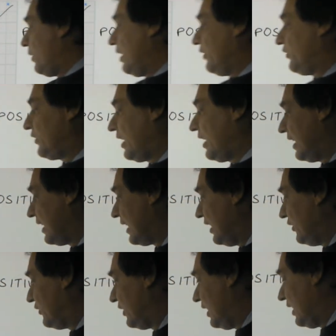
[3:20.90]
they're saying
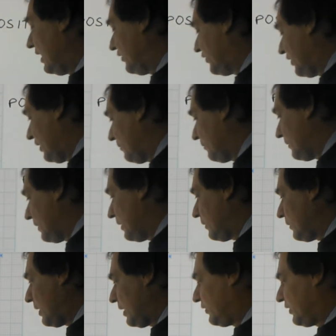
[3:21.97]
is, is um,
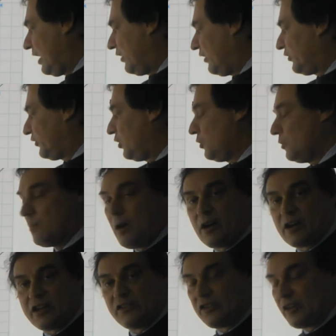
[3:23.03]
their test 2
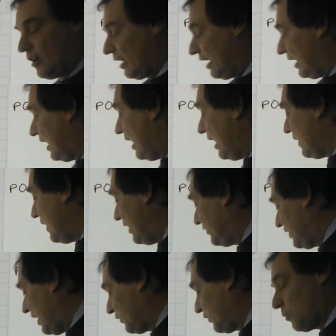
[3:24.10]
mark is high, their
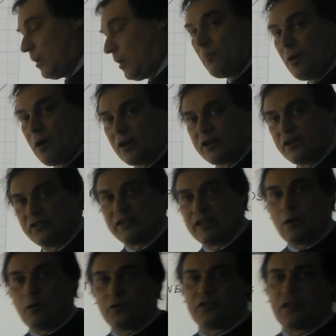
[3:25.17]
test 1 mark is
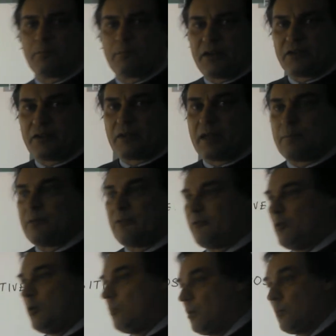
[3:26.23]
low. So the better they
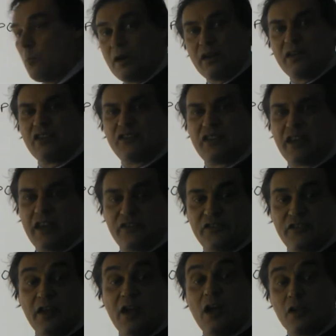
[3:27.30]
perform on one of the
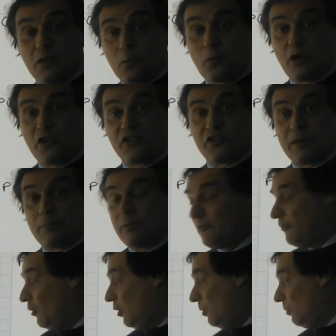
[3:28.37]
tests, the worse they
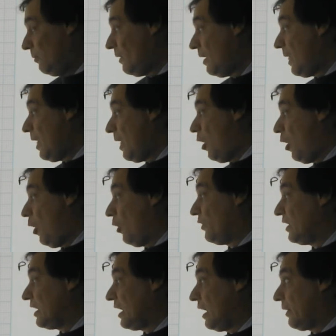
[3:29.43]
perform on
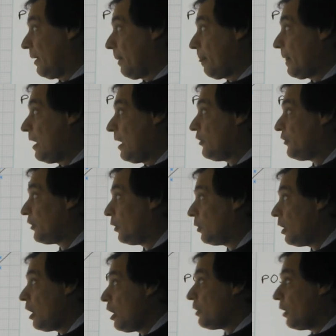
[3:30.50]
the other.
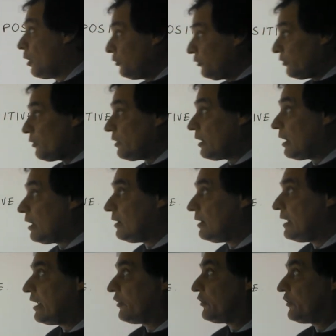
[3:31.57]
So those are uh,
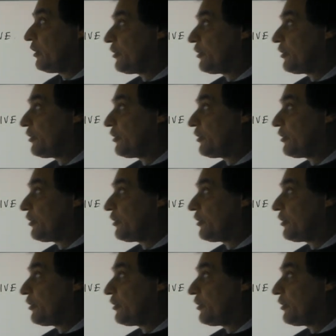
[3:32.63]
links to